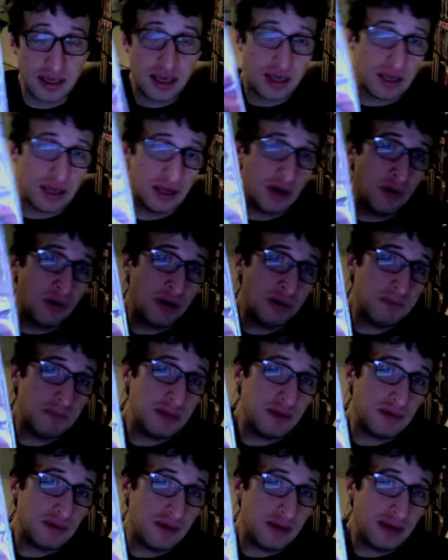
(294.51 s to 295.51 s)
You know what?
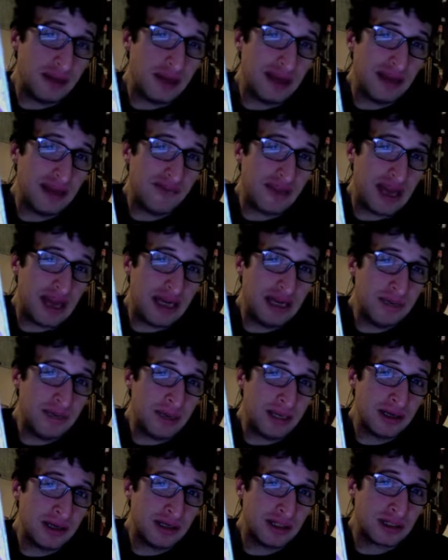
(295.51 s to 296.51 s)
If
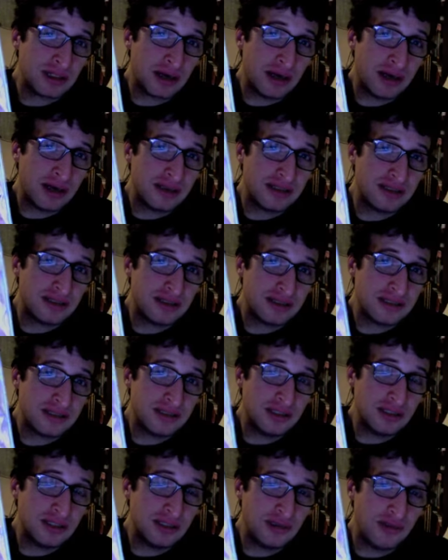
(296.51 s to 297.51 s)
anybody could draw a
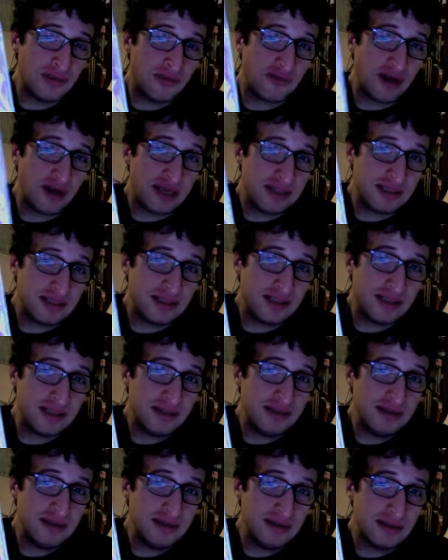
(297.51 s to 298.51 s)
6-issue fight scene,